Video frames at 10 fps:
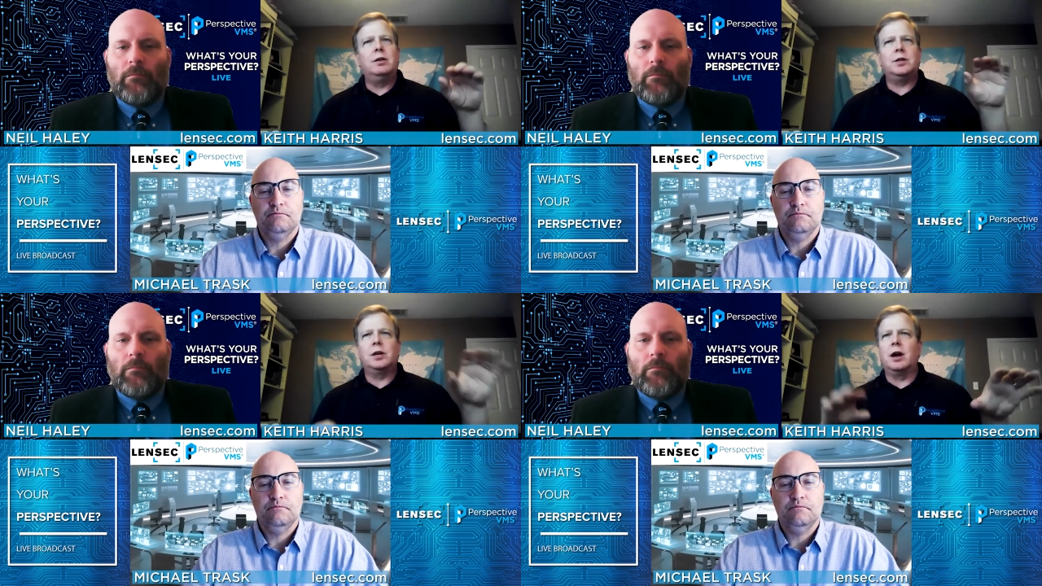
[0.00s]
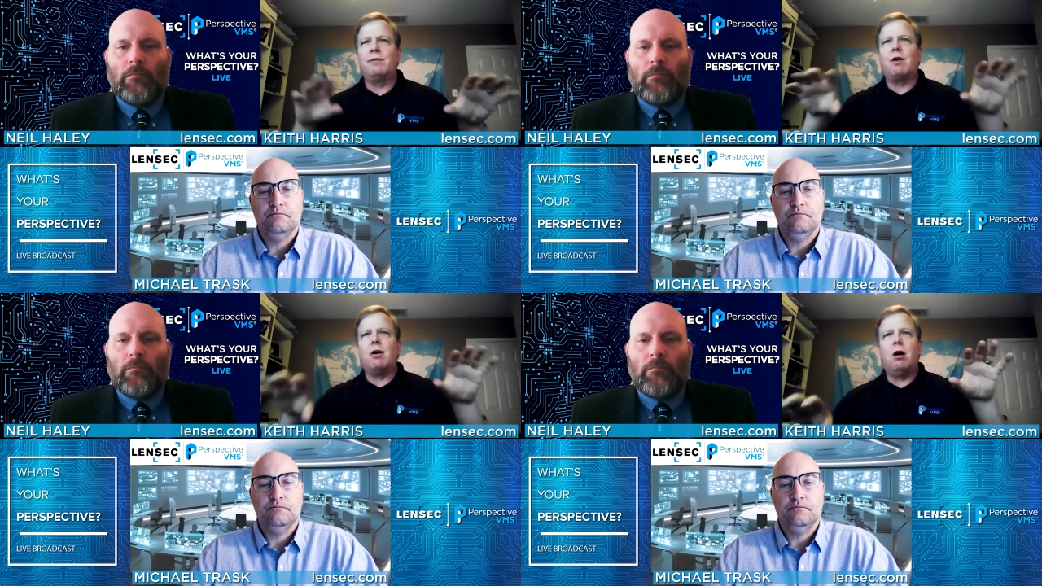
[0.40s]
Speaker 1: to
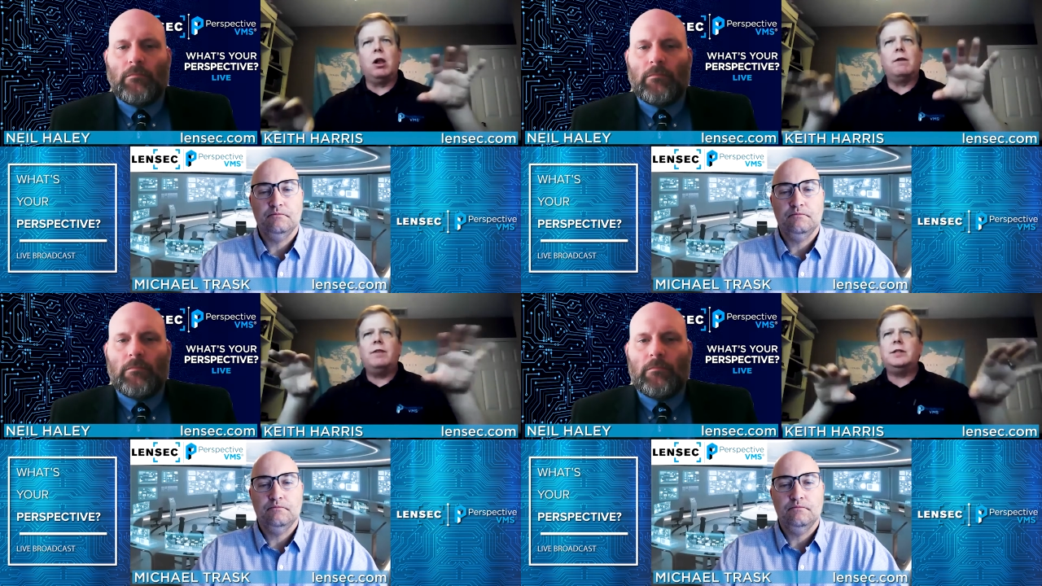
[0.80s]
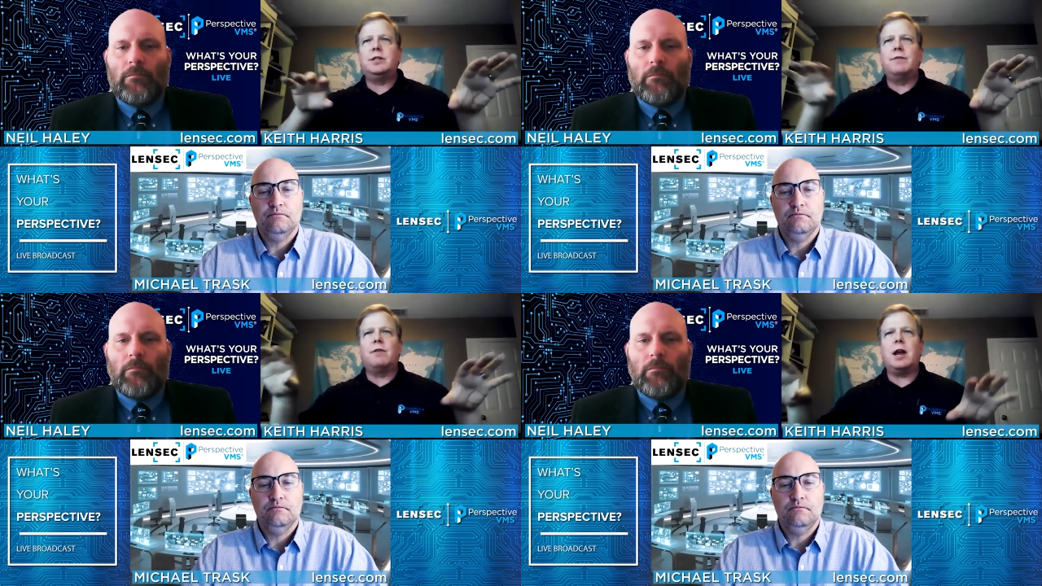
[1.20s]
cover all of these
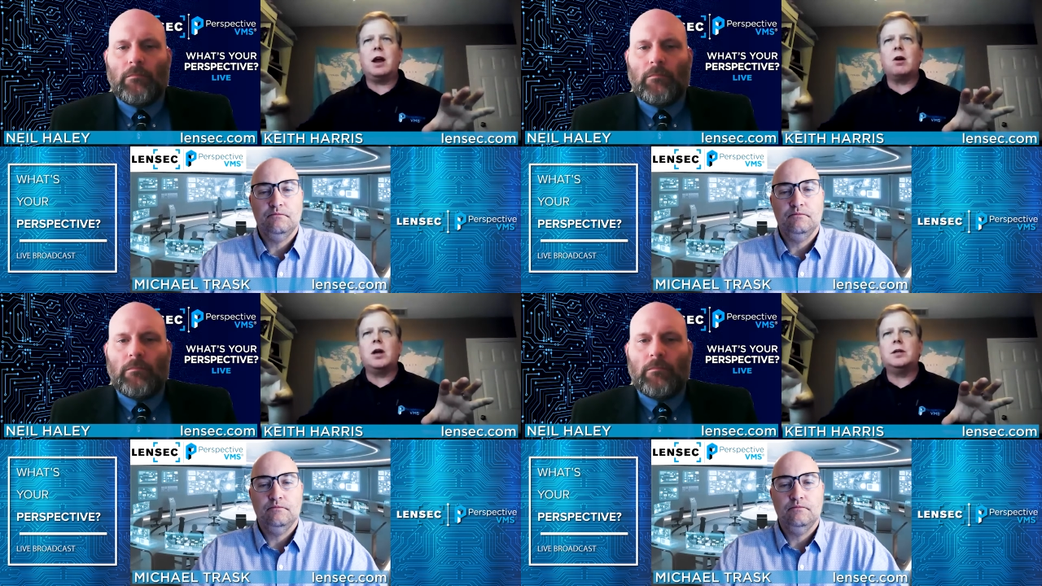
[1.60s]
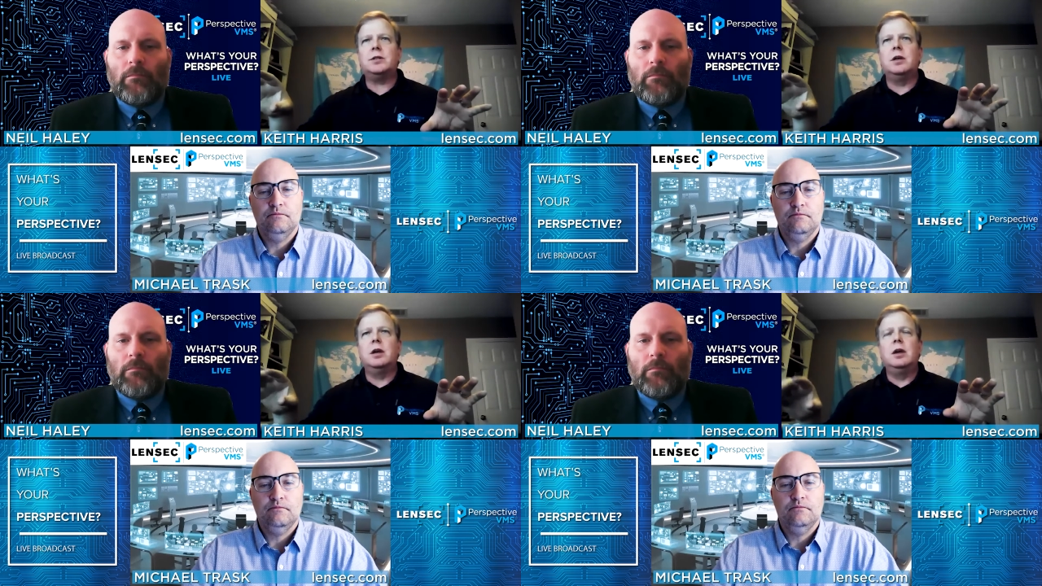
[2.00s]
different
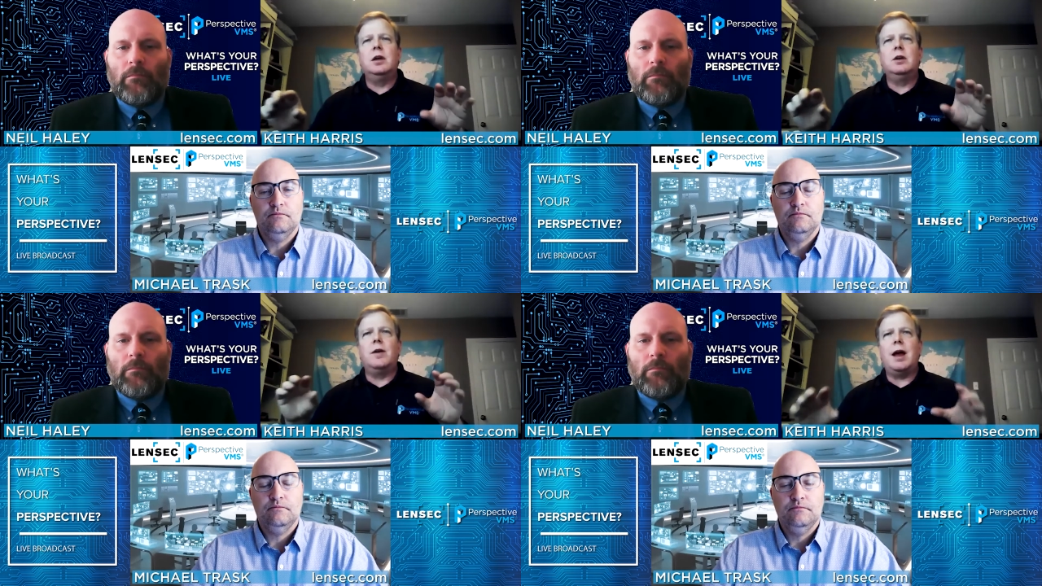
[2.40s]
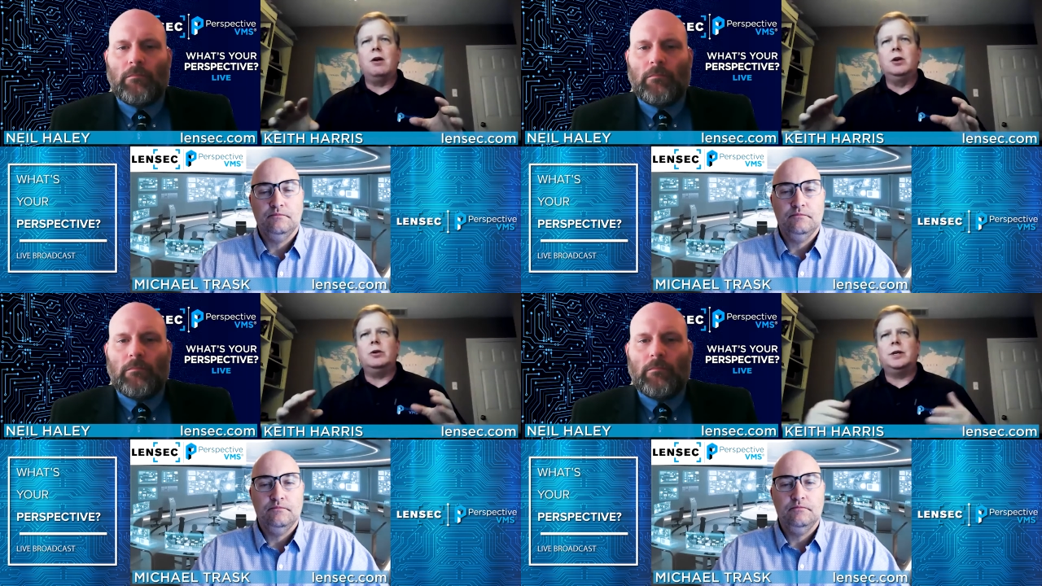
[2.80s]
areas, you're
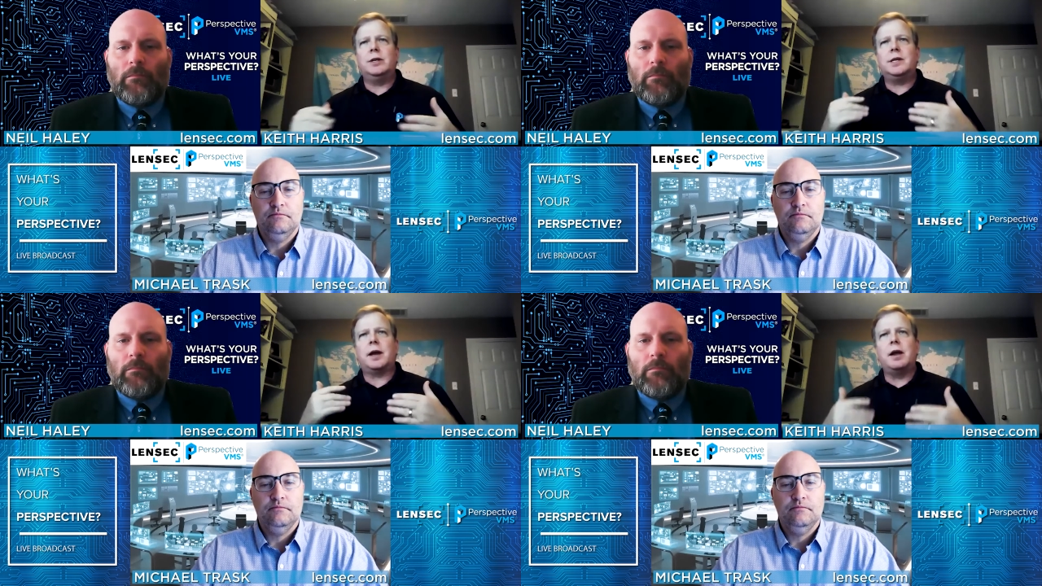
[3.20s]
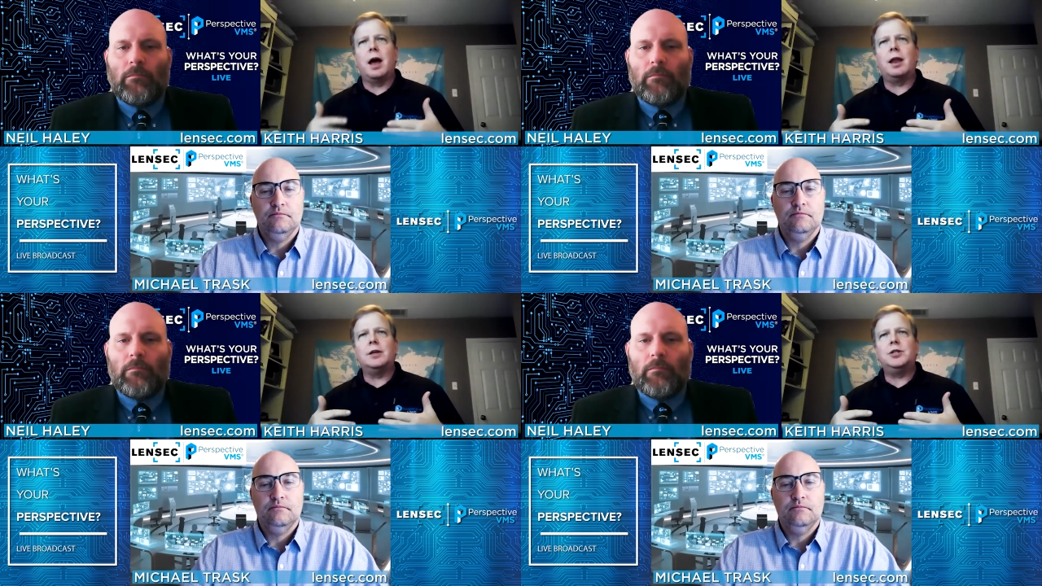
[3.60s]
now using
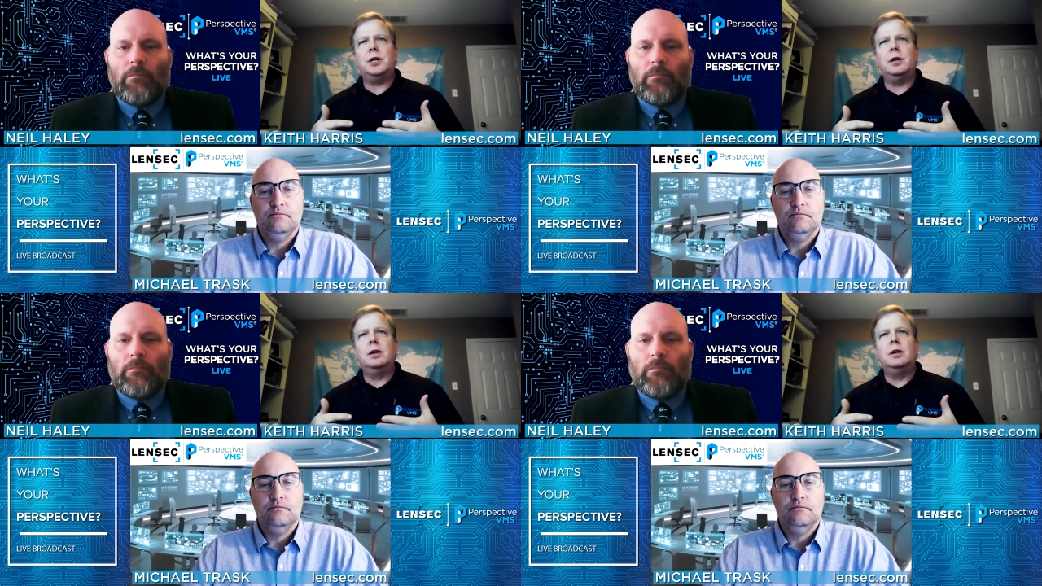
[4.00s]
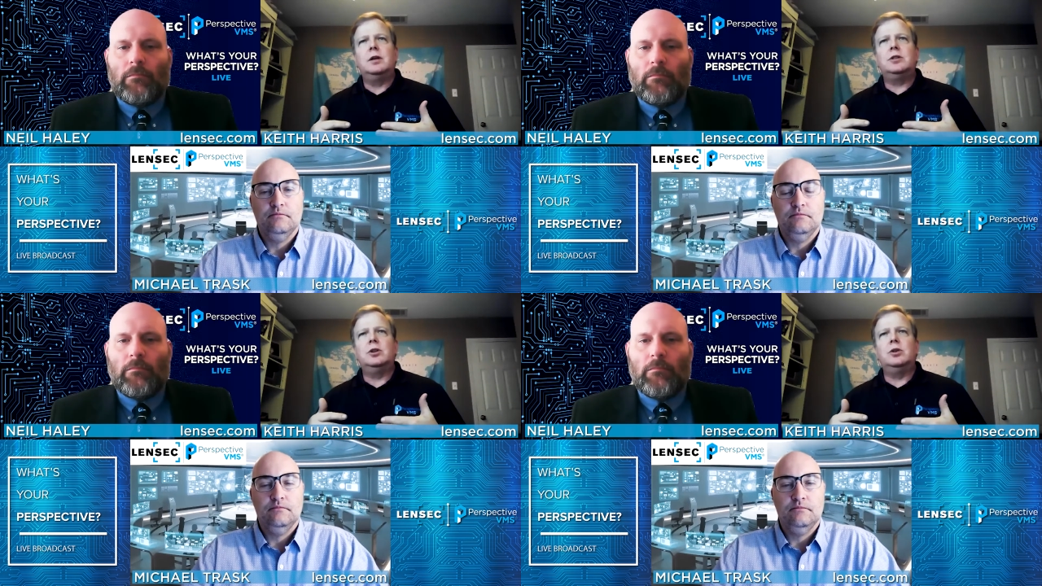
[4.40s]
technology
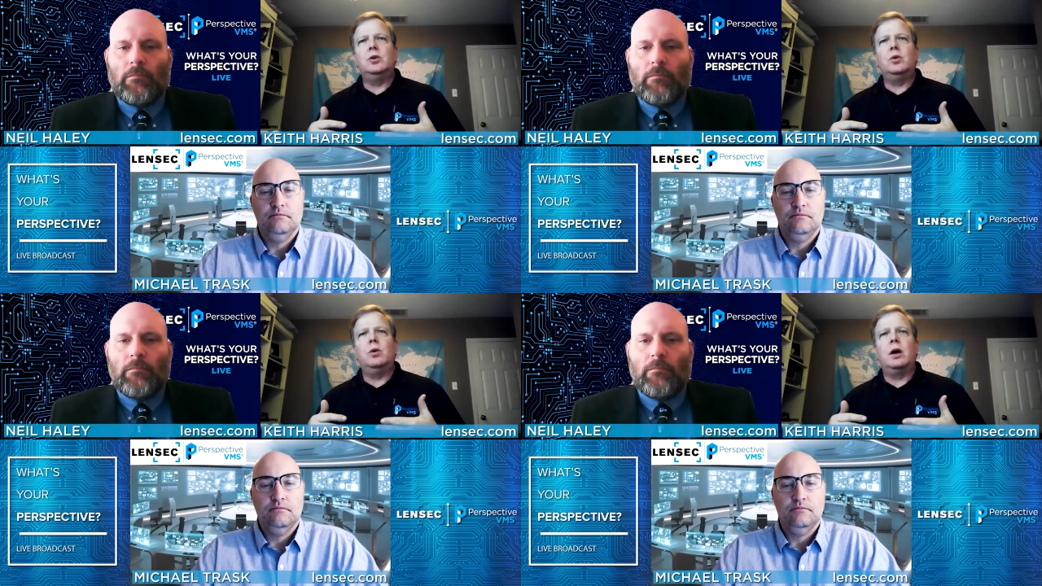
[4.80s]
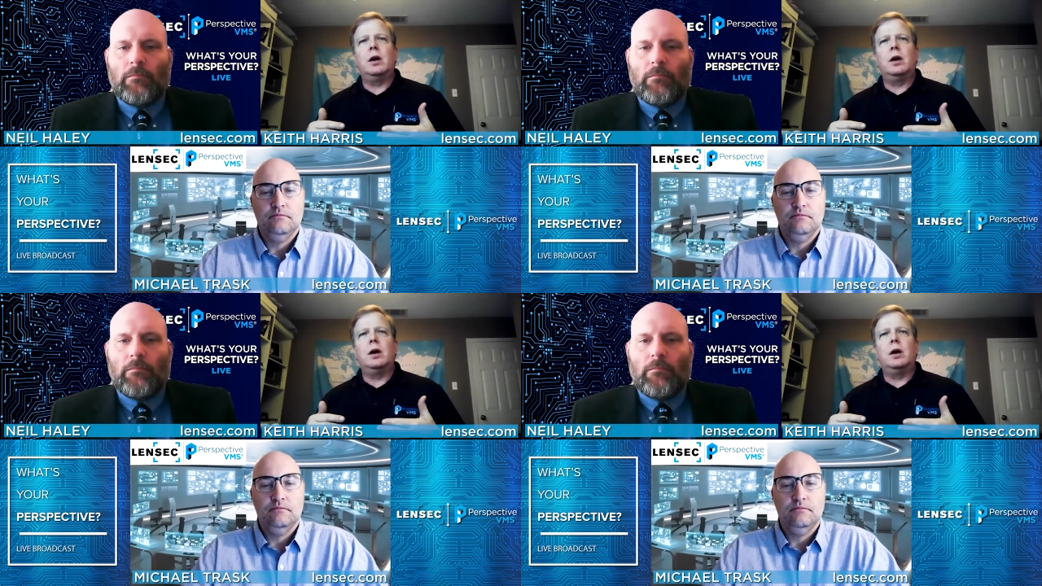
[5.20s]
to